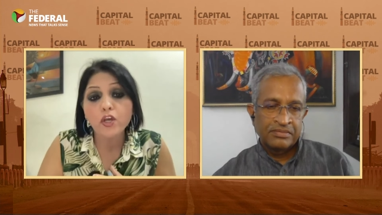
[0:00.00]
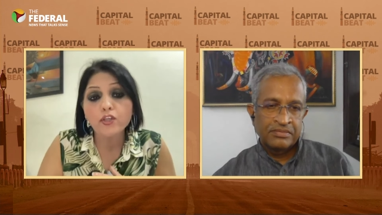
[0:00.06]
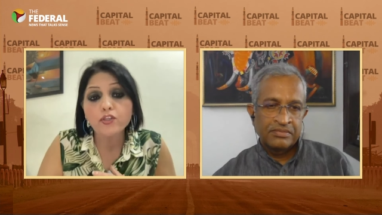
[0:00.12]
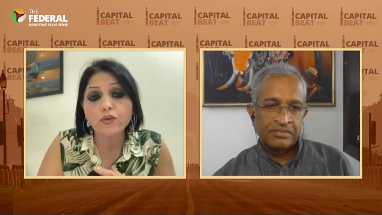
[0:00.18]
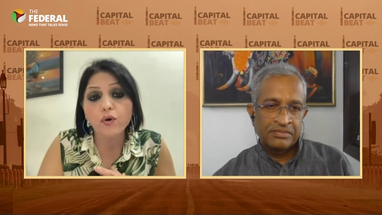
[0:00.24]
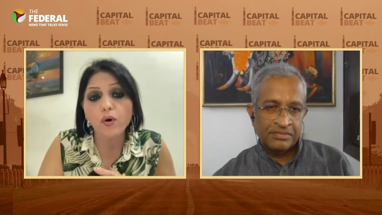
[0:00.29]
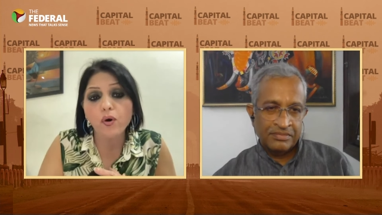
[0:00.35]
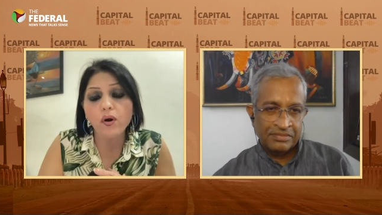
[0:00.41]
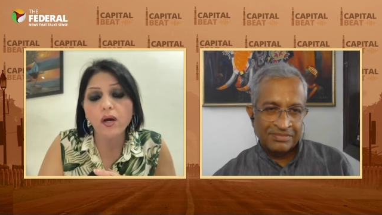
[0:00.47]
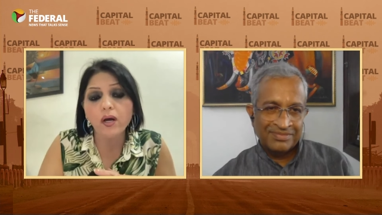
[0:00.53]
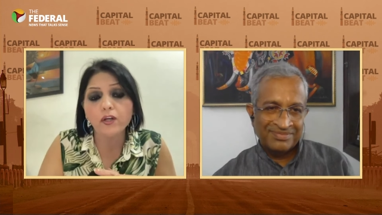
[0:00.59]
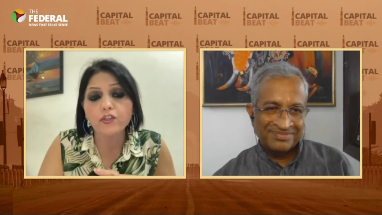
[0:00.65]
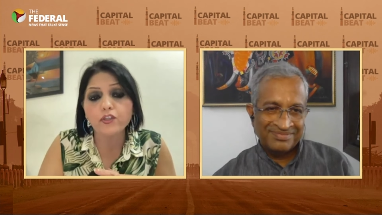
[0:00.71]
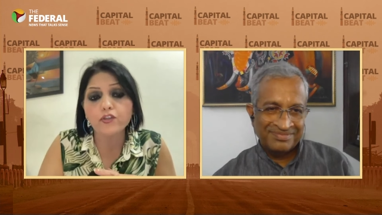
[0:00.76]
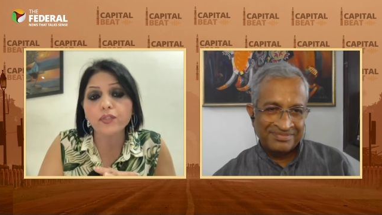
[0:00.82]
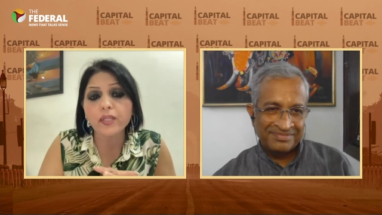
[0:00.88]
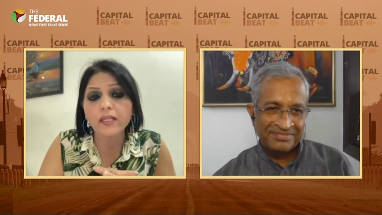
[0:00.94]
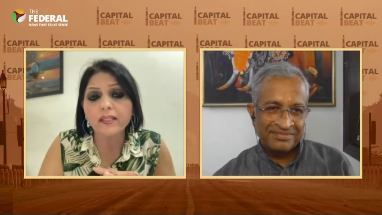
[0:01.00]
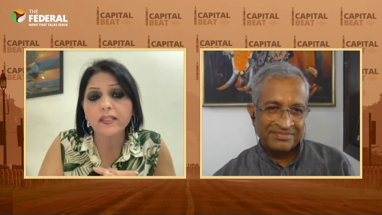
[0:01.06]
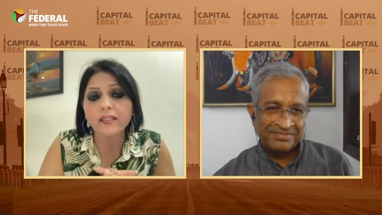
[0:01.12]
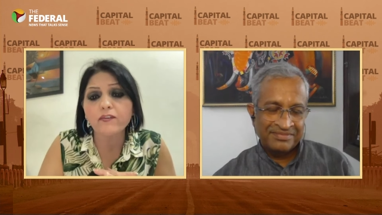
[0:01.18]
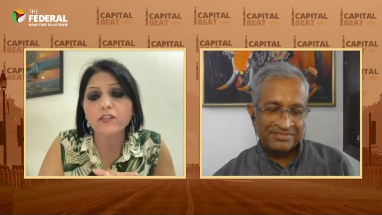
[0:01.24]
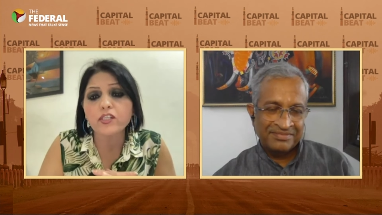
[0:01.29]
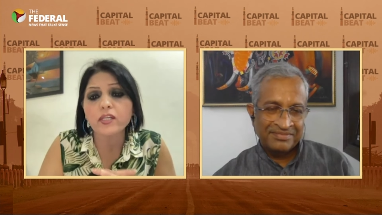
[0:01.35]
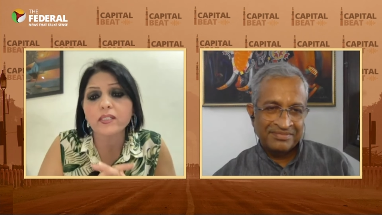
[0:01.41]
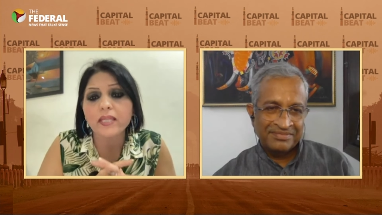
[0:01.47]
Speaker 1: So uh, do you think
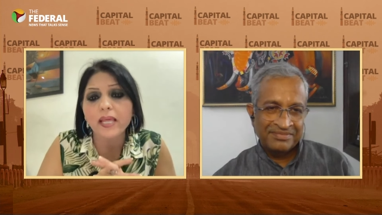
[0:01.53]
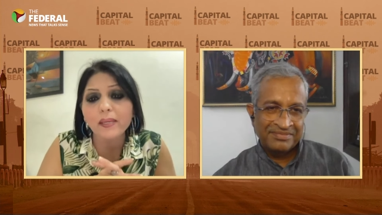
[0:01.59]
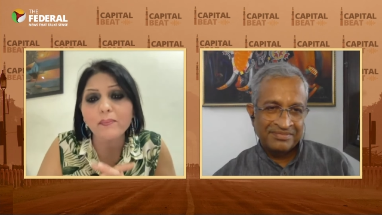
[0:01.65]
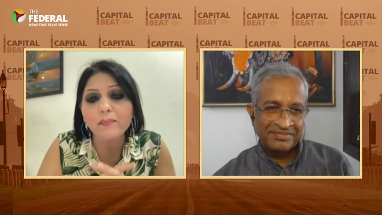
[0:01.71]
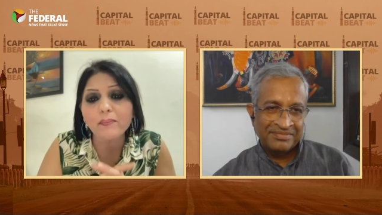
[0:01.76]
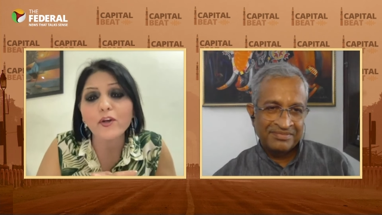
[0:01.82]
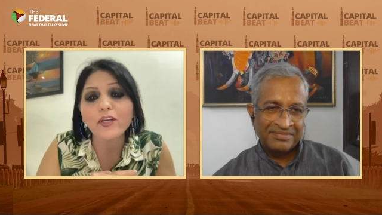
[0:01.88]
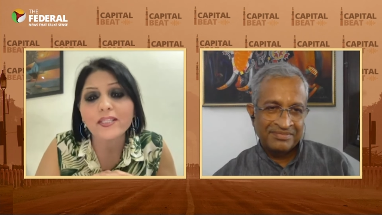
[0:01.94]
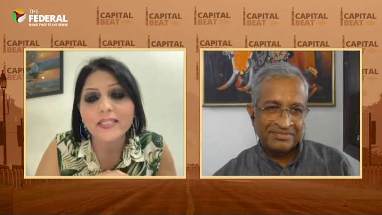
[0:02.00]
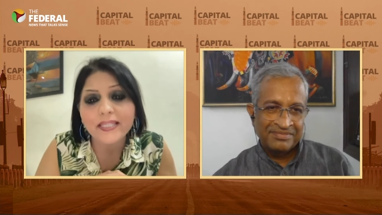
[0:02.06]
there was a deliberate